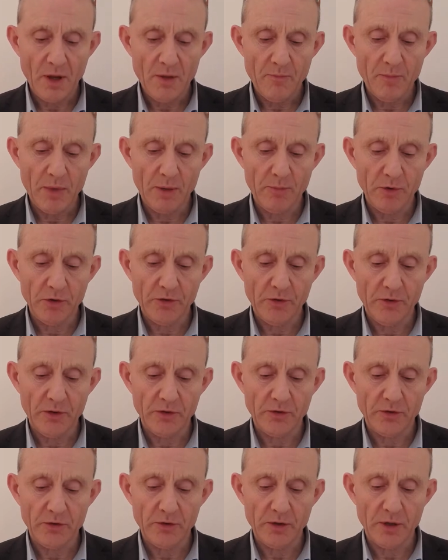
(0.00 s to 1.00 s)
members of
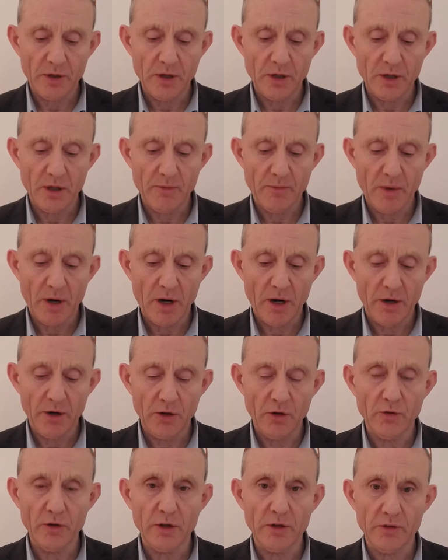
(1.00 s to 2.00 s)
this kingdom are
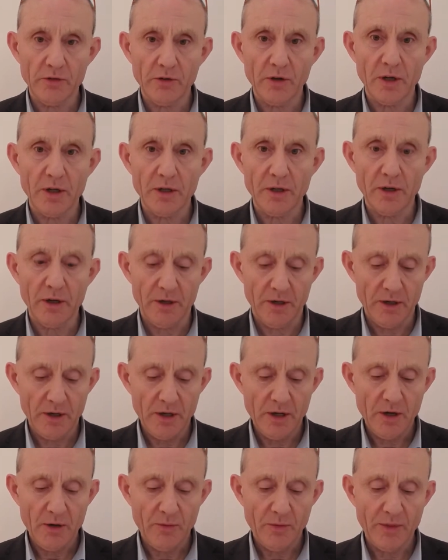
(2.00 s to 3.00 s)
unicellular.
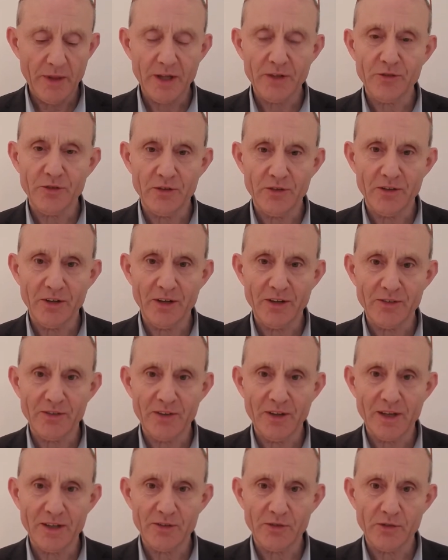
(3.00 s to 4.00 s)
Well, that suggests
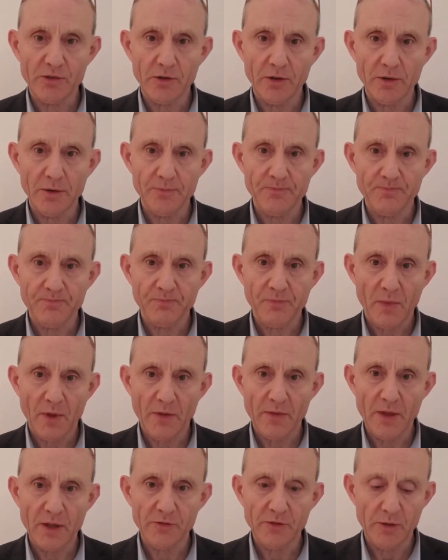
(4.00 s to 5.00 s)
that's
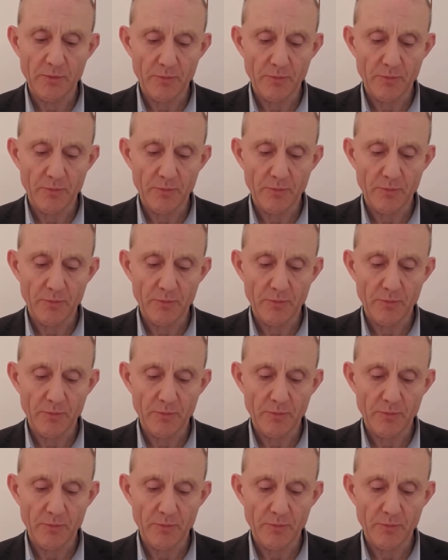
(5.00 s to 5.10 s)
the